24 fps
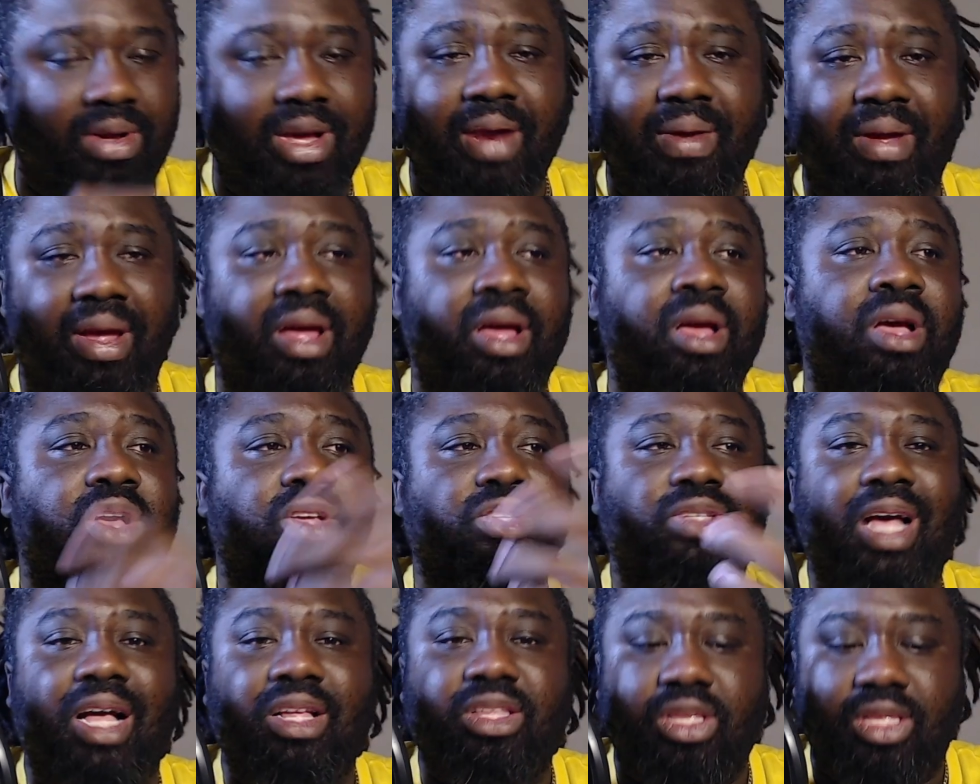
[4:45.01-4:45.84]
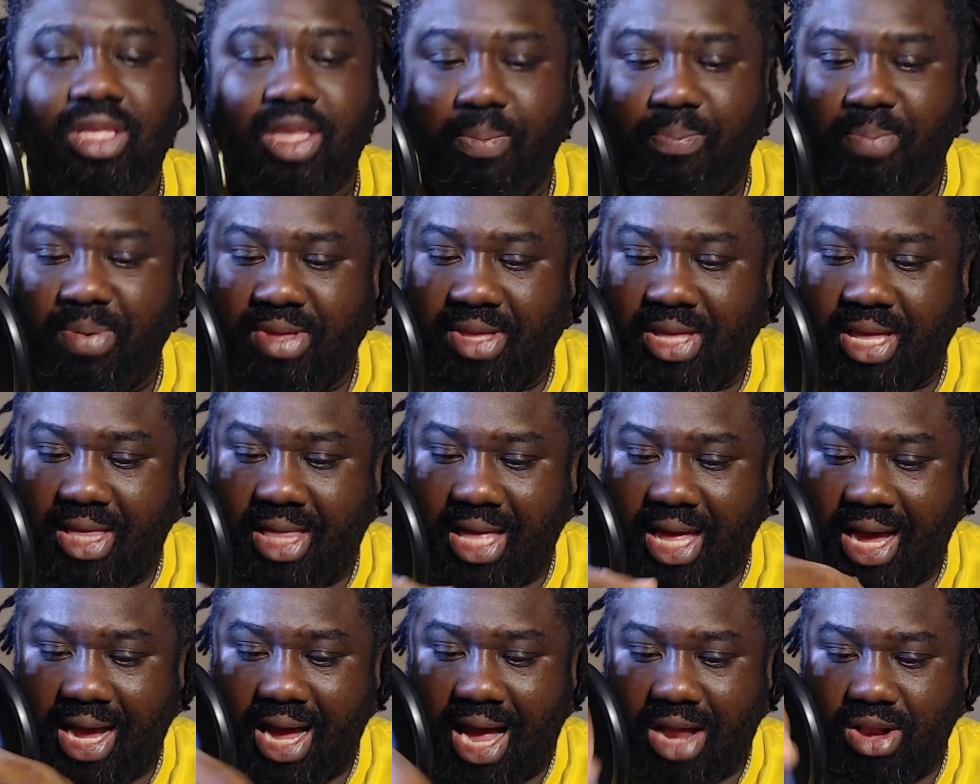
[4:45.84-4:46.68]
Anyway, so I had to dip the
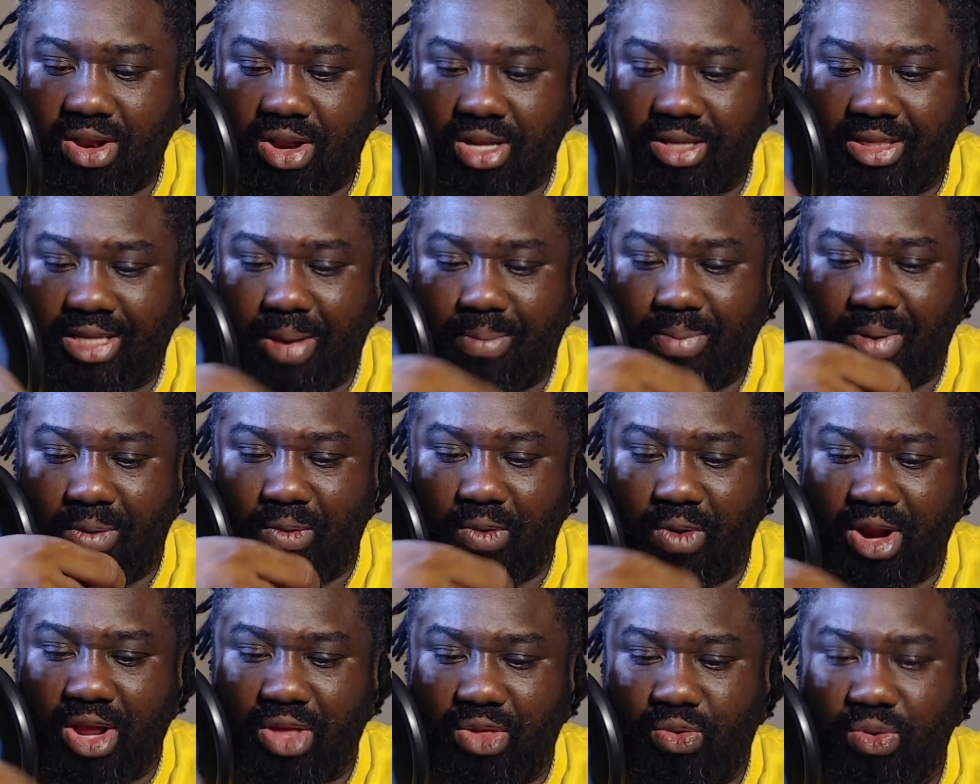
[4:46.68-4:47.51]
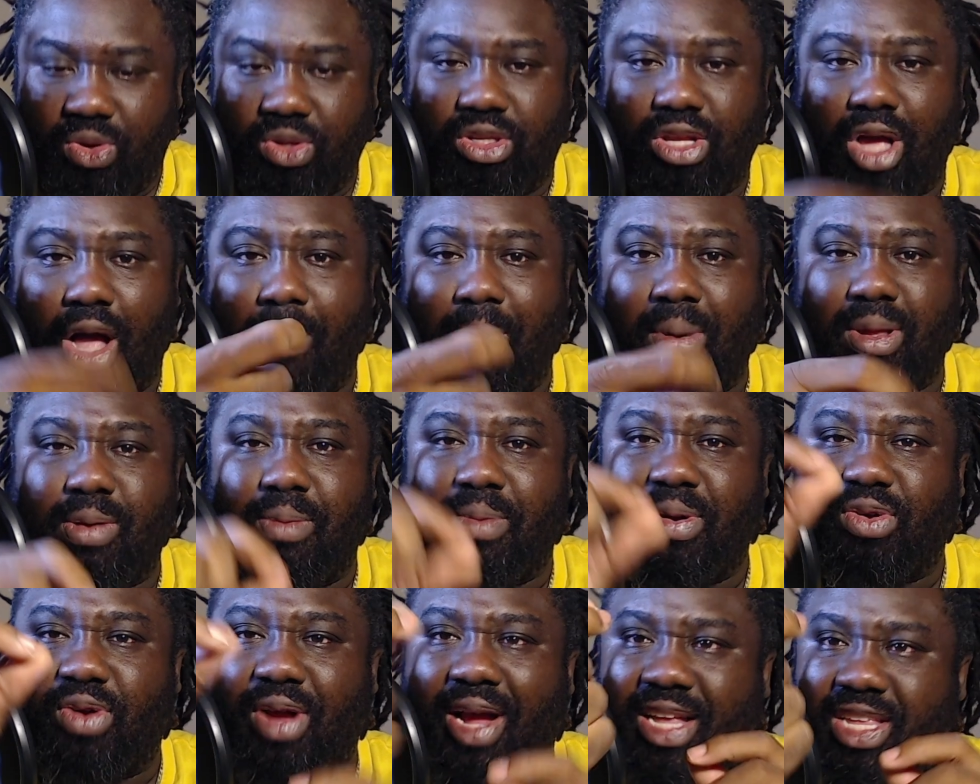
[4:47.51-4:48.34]
thing under the sample, run it to the top, and to
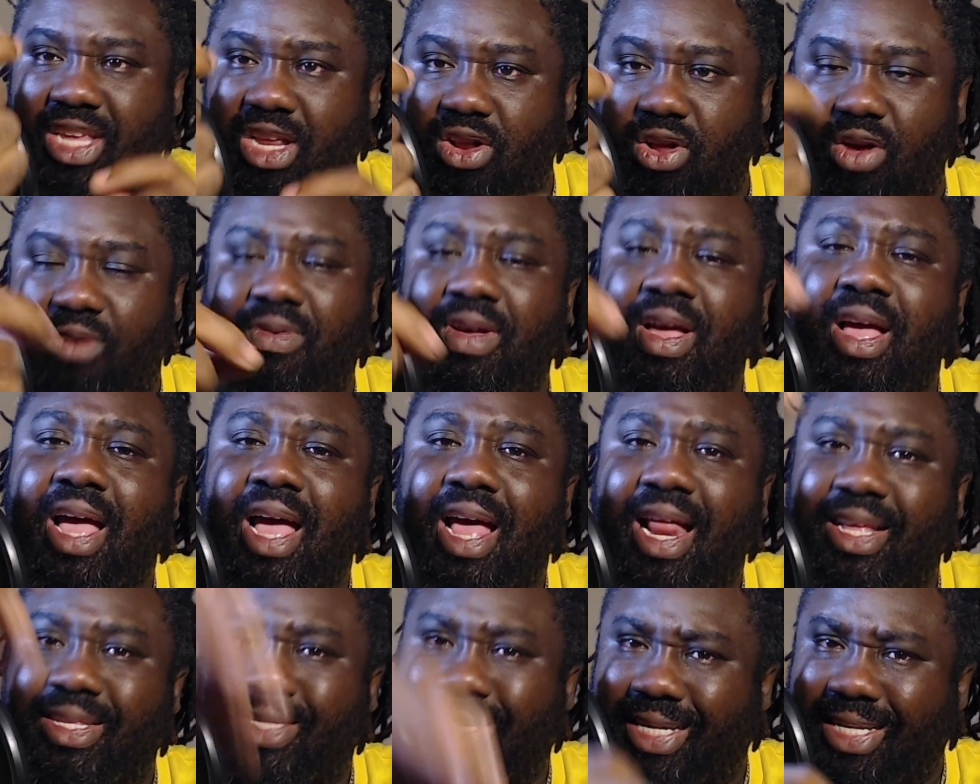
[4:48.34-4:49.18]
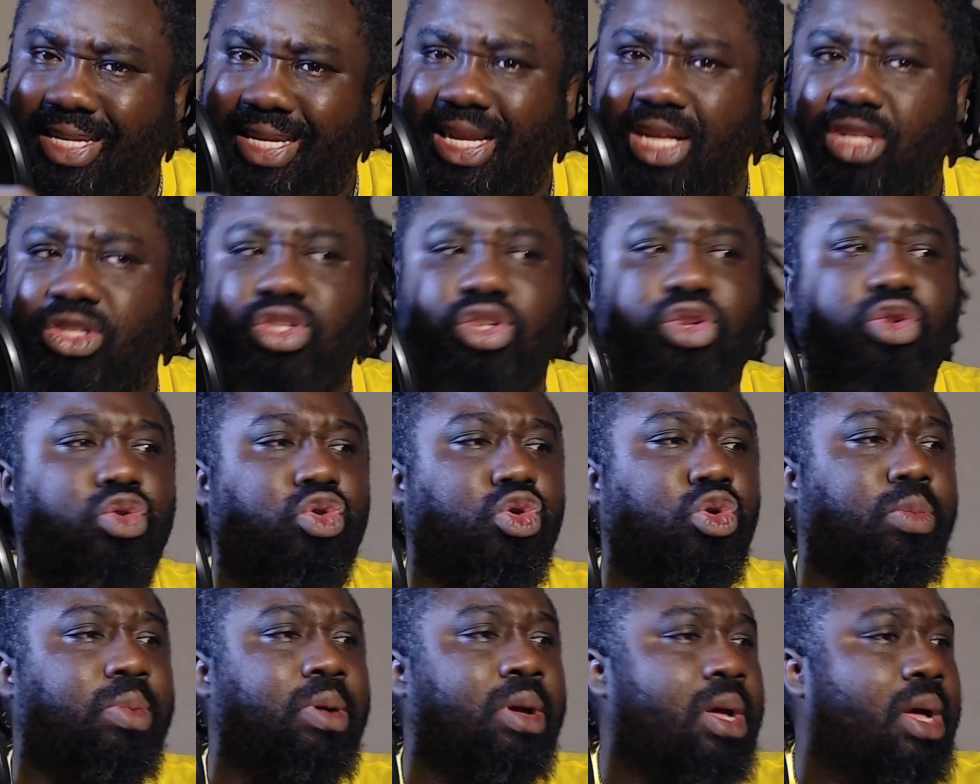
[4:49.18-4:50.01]
make sure I get enough, and stick it in a
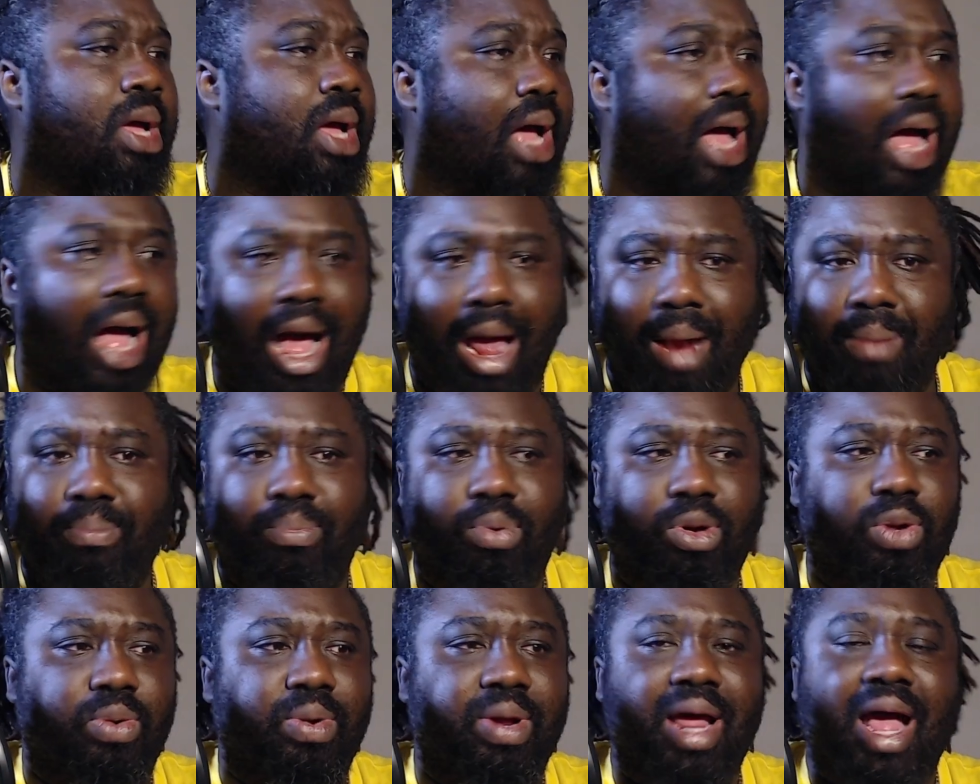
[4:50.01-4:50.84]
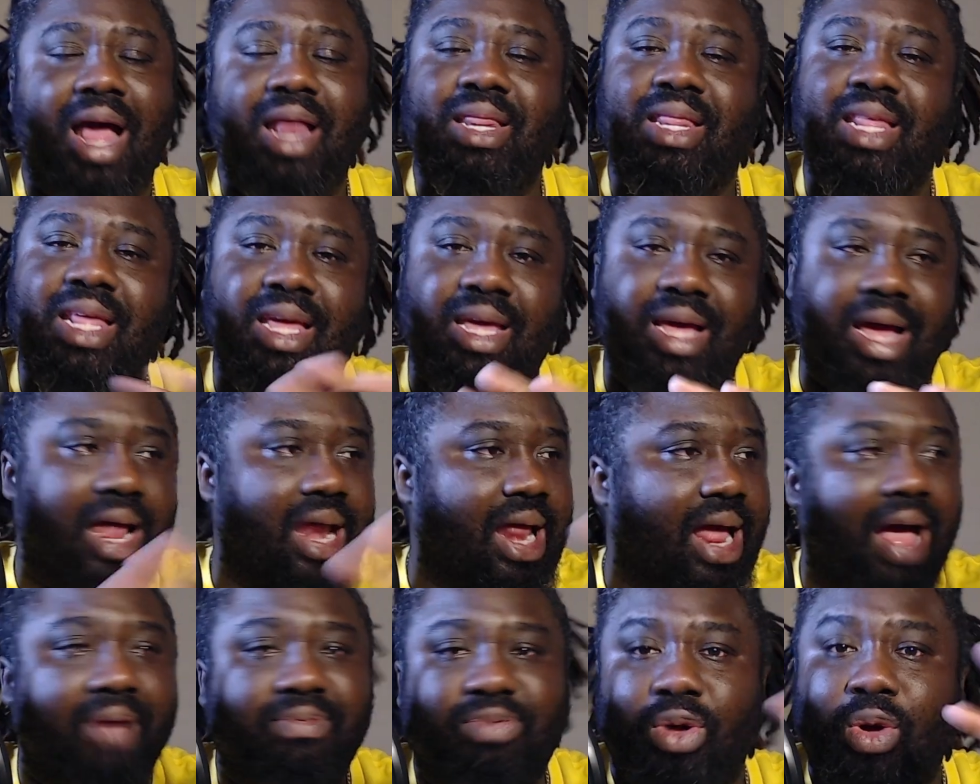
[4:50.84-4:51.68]
tube, and put it away, and
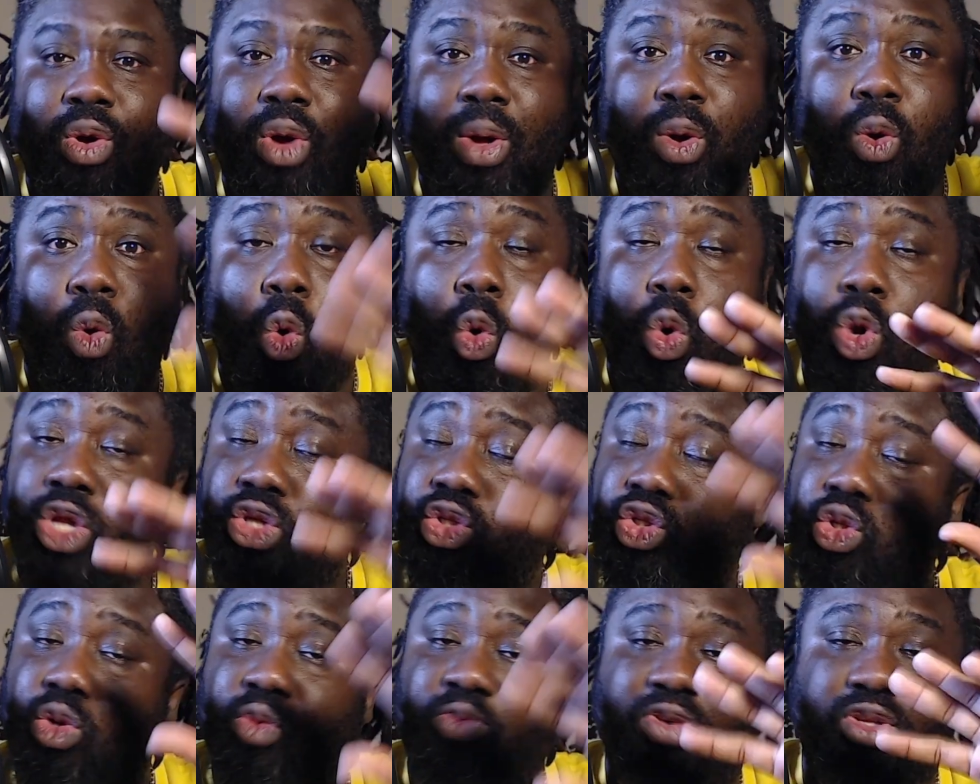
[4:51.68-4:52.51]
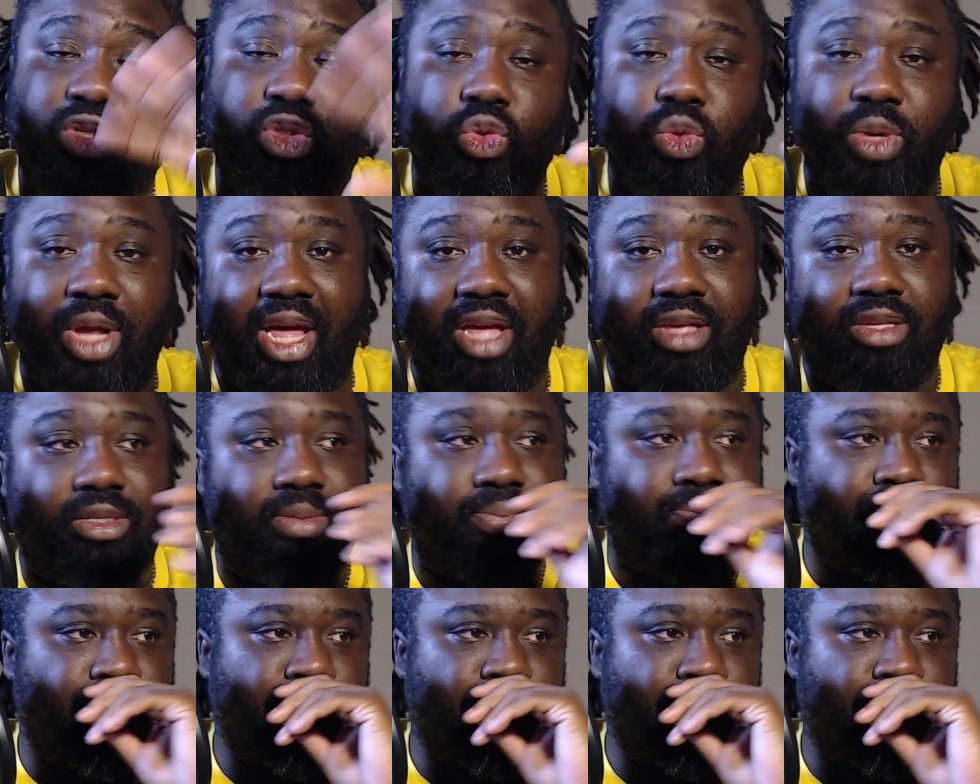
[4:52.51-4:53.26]
I have to hold the tube for 2 days.